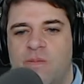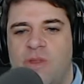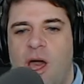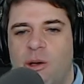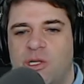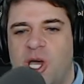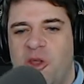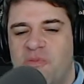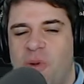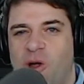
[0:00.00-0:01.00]
that was kind
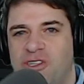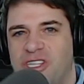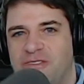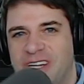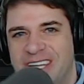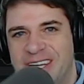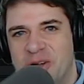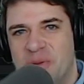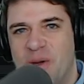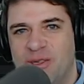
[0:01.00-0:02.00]
of partially written
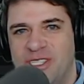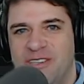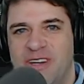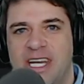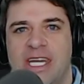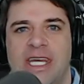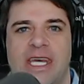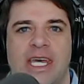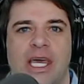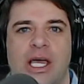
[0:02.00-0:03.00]
or mostly written,
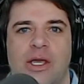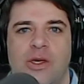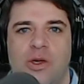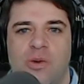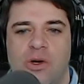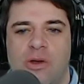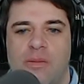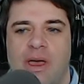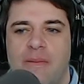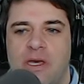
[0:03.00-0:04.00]
you would
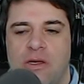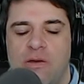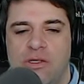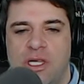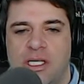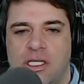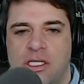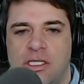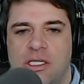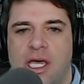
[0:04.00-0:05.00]
maybe use this and
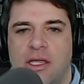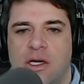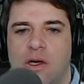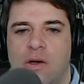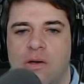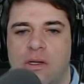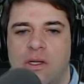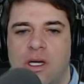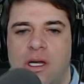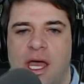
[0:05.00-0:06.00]
just take the code.
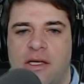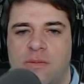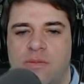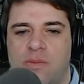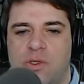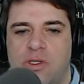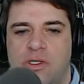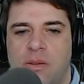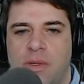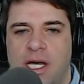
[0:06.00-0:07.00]
And it has
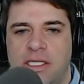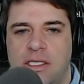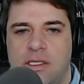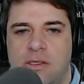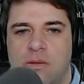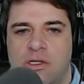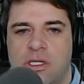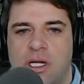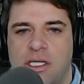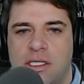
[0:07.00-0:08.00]
some license. Where's
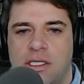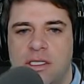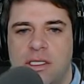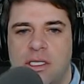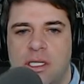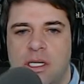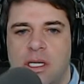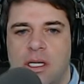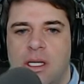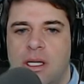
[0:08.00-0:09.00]
the license?
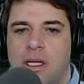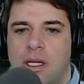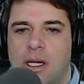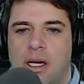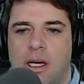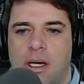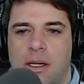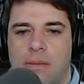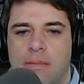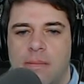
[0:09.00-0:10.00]
I
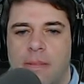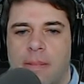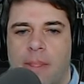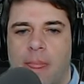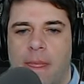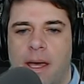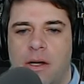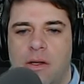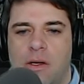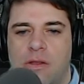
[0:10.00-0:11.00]
don't
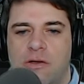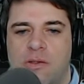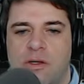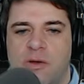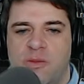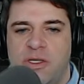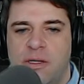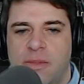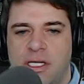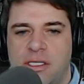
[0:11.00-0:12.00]
know. There must be some
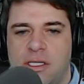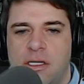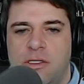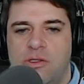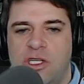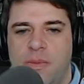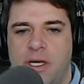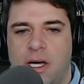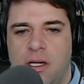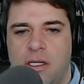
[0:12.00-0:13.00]
licensing. So
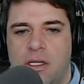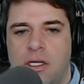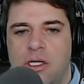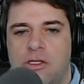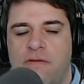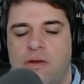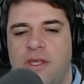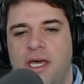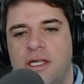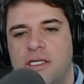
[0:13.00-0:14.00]
GPL. So if you
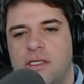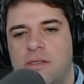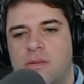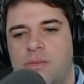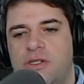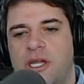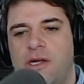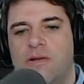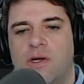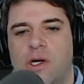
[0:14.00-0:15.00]
take this
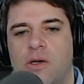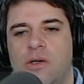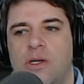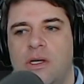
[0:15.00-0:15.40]
particular code,